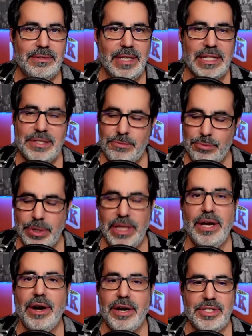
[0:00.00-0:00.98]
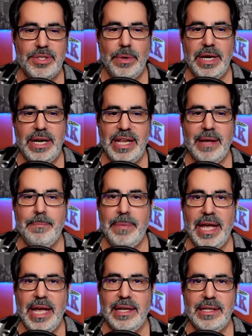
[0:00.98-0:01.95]
It's really hard to win in the
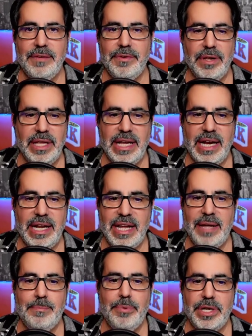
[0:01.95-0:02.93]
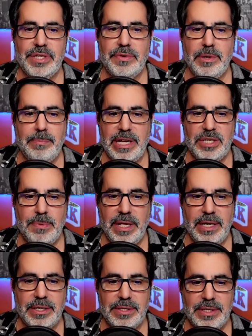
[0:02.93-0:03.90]
NBA if you're only getting 9 points from your bench
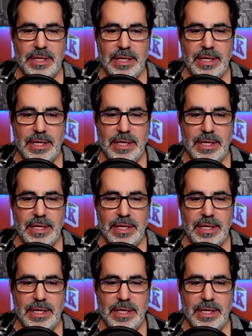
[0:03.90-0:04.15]
players.